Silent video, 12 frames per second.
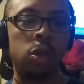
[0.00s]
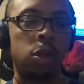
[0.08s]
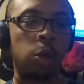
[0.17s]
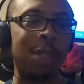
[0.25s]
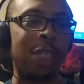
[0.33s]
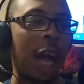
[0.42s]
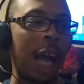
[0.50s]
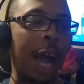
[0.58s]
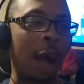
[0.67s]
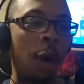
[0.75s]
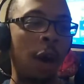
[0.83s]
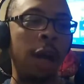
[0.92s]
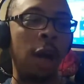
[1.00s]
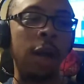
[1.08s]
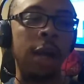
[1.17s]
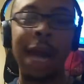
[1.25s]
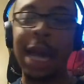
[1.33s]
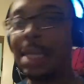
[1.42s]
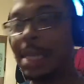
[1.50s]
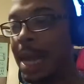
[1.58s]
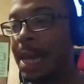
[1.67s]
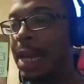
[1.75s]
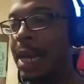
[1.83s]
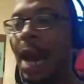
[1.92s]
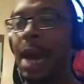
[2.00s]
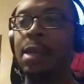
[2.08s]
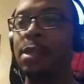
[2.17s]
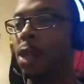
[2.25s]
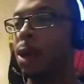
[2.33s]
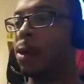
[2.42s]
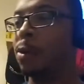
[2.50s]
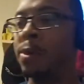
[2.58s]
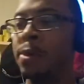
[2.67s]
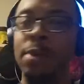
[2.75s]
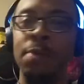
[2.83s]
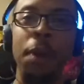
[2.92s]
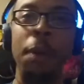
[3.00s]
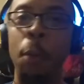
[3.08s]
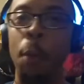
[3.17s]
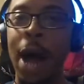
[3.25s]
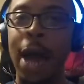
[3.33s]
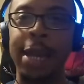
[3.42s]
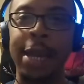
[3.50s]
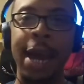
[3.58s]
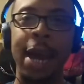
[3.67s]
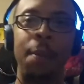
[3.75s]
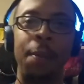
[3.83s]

So what y'all got going on tonight? Sunday night. So people winding down,